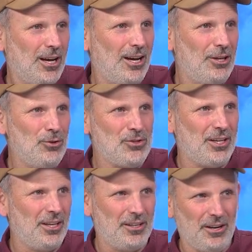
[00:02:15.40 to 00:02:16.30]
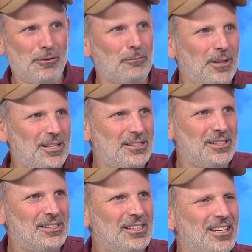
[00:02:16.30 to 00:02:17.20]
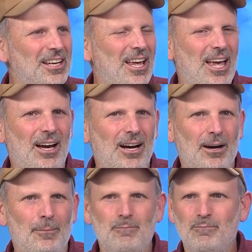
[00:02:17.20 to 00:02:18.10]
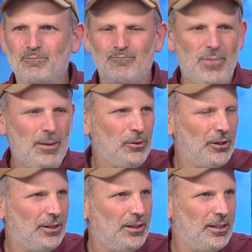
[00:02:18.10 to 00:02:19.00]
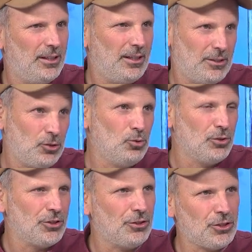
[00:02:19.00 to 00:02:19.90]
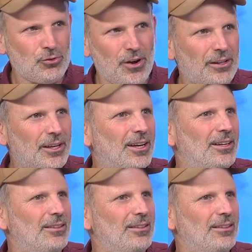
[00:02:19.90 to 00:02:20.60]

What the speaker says: using it in other places. People in schools in Australia,